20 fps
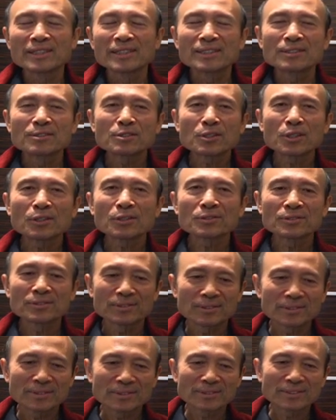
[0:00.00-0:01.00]
So
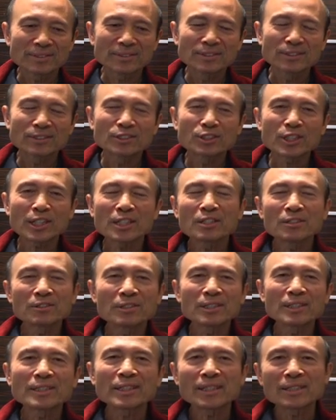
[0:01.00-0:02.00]

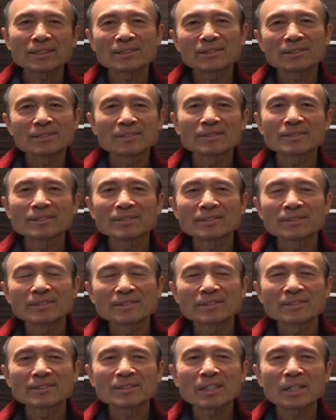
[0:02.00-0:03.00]
generally, they,
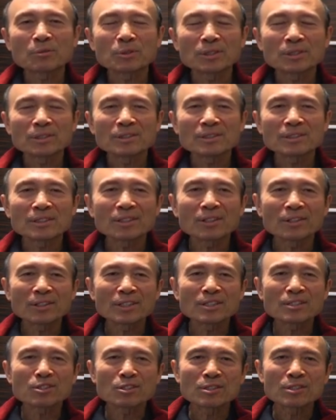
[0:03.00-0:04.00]
they, you know,
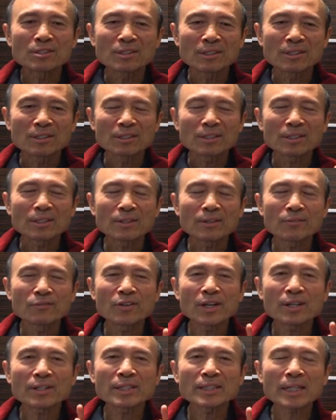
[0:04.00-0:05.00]
it's
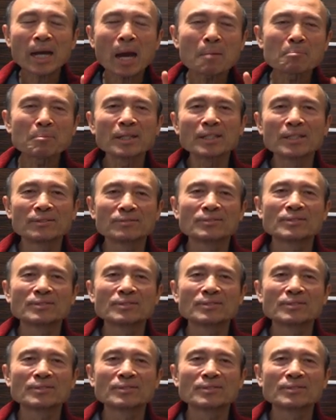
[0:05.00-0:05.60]
very common.